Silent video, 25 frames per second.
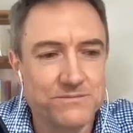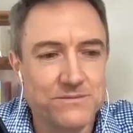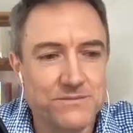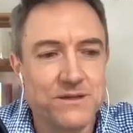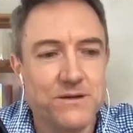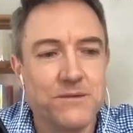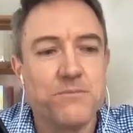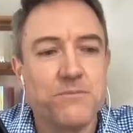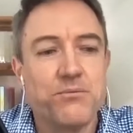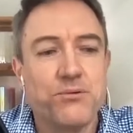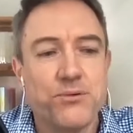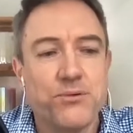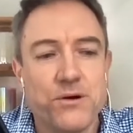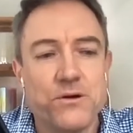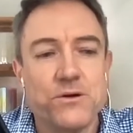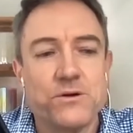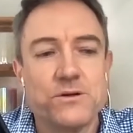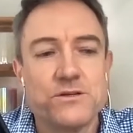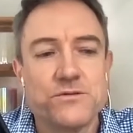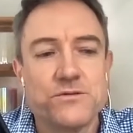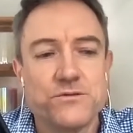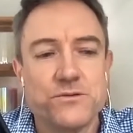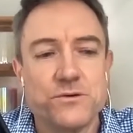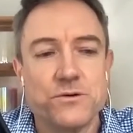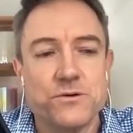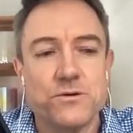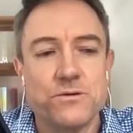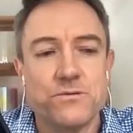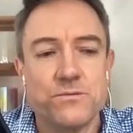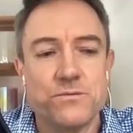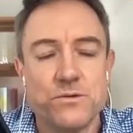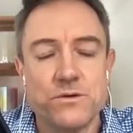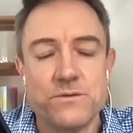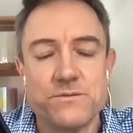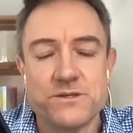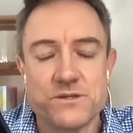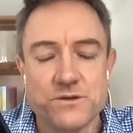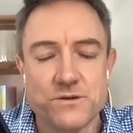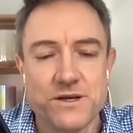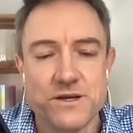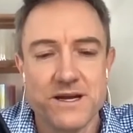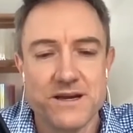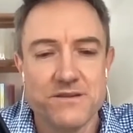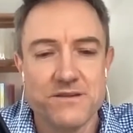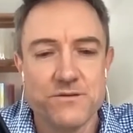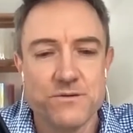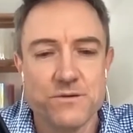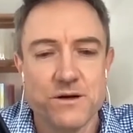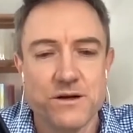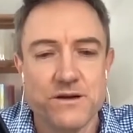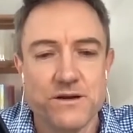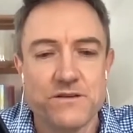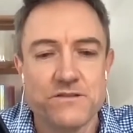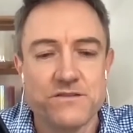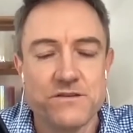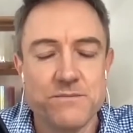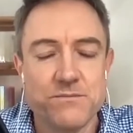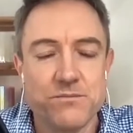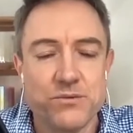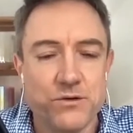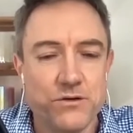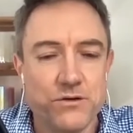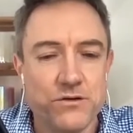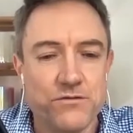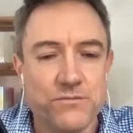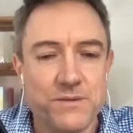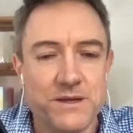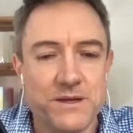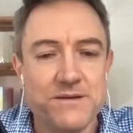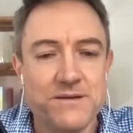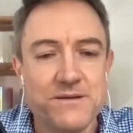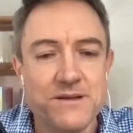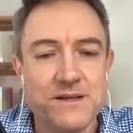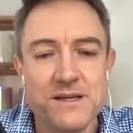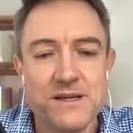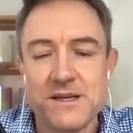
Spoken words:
approach for rheumatoid arthritis improvement.